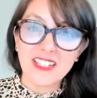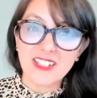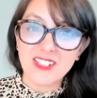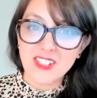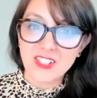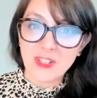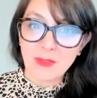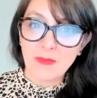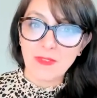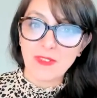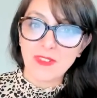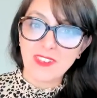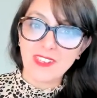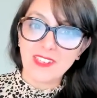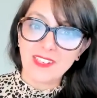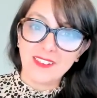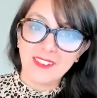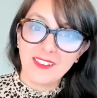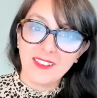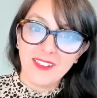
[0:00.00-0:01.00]

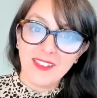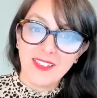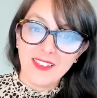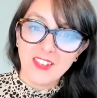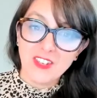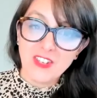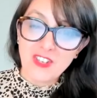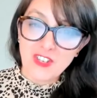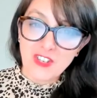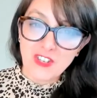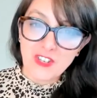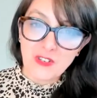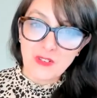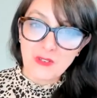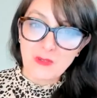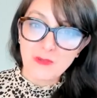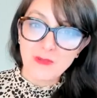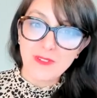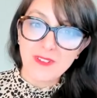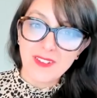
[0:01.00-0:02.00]
something
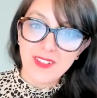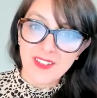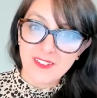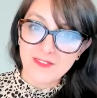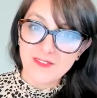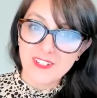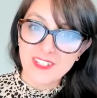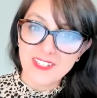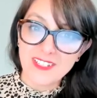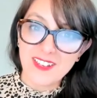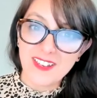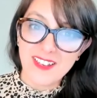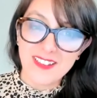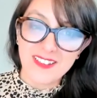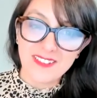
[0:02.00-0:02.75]
new every day.